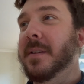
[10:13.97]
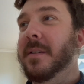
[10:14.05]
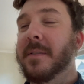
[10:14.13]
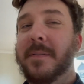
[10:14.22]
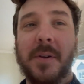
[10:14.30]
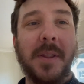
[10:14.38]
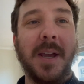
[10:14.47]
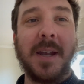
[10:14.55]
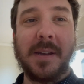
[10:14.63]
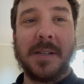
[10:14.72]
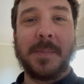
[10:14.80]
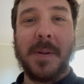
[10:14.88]
feeling like I need
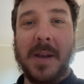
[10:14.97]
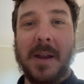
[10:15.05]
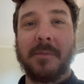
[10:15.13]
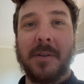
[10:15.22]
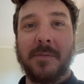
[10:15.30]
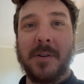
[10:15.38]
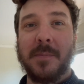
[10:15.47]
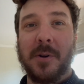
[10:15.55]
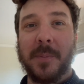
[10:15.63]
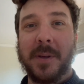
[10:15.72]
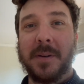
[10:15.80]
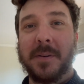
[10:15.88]
to spend every free
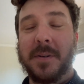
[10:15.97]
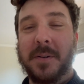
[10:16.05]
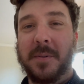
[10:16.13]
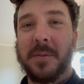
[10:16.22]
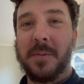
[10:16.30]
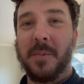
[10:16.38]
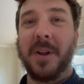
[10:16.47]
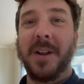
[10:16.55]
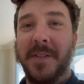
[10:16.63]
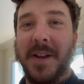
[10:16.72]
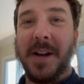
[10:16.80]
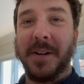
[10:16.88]
moment working on
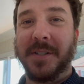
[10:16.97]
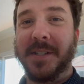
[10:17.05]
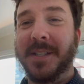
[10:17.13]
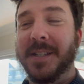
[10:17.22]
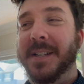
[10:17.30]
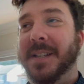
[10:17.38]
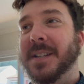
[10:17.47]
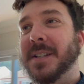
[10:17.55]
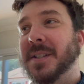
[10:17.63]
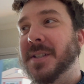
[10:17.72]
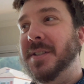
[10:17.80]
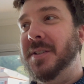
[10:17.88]
the house
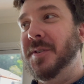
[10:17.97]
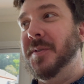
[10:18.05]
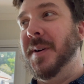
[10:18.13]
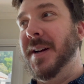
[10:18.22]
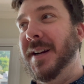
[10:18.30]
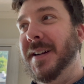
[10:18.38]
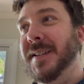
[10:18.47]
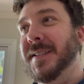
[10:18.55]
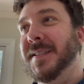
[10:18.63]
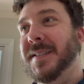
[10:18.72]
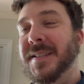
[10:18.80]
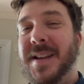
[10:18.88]
to
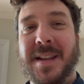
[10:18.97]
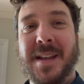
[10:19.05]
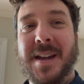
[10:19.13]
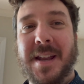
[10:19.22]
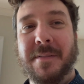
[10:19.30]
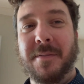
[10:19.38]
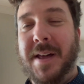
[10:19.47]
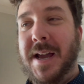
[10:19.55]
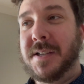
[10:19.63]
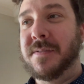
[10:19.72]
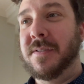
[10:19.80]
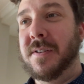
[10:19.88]
I can kind of
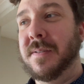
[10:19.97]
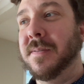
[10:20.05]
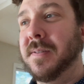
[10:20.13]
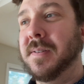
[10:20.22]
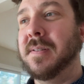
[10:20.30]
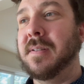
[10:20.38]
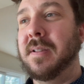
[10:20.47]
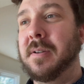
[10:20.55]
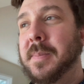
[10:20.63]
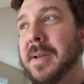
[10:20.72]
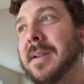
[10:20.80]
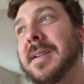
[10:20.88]
relax for a little
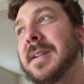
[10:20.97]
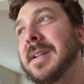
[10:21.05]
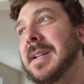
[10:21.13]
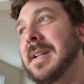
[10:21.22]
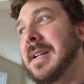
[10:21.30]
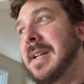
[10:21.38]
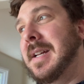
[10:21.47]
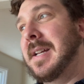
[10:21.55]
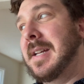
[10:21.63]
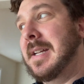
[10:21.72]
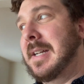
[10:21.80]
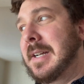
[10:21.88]
bit.
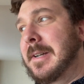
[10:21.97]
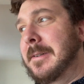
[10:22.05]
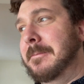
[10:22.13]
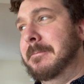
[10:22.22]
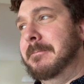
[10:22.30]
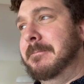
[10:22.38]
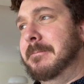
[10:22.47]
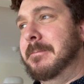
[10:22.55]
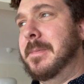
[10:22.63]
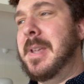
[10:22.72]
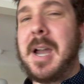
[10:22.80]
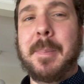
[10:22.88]

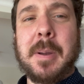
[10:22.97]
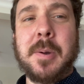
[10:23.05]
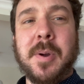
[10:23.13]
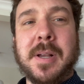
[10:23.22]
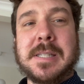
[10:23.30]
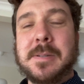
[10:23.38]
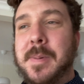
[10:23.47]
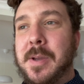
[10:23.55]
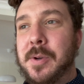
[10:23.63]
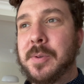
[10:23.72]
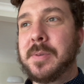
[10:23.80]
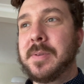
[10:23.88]
Yeah, I'll probably work on some of my
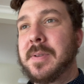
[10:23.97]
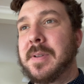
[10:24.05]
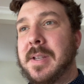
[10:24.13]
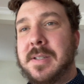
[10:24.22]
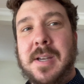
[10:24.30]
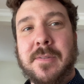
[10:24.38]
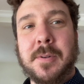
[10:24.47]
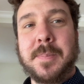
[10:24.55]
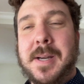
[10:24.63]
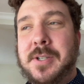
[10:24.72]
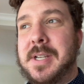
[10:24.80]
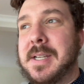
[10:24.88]
own like software
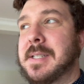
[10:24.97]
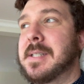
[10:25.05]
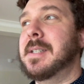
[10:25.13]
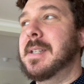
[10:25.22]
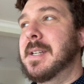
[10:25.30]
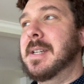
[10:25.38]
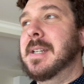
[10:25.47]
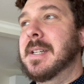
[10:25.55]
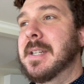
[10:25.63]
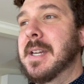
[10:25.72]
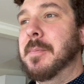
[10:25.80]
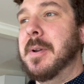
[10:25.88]
projects
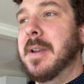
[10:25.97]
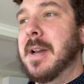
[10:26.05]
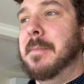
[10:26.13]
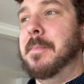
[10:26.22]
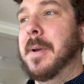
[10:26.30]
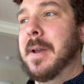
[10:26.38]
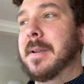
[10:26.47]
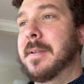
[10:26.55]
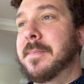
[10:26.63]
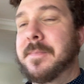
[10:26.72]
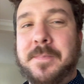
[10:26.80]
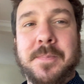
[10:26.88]
and whatnot,
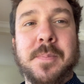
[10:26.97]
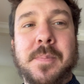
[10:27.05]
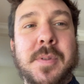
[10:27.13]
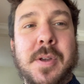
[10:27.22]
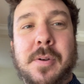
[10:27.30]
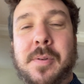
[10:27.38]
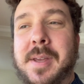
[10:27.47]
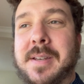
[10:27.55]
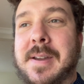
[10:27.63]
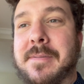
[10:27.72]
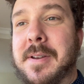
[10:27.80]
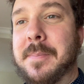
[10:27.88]
but no like
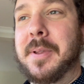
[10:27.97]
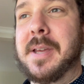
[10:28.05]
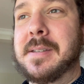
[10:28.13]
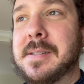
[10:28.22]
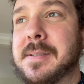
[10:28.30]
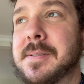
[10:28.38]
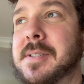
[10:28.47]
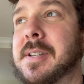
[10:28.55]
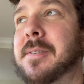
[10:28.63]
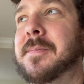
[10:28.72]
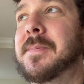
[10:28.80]
definite plans. So